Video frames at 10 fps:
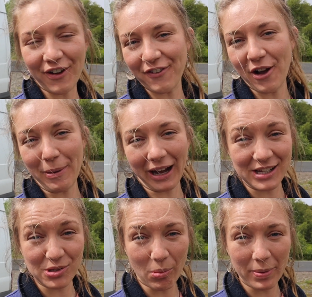I felt a bit like
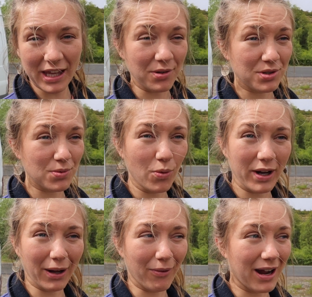a zombie. I was just
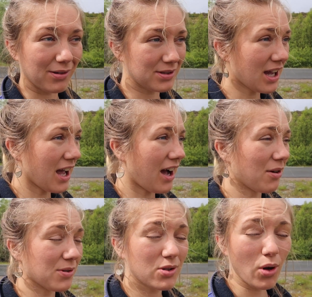walking around, I
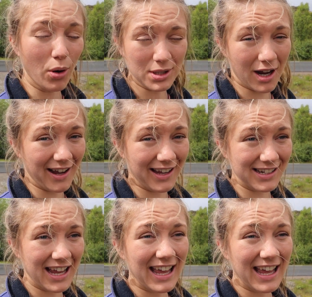was so tired.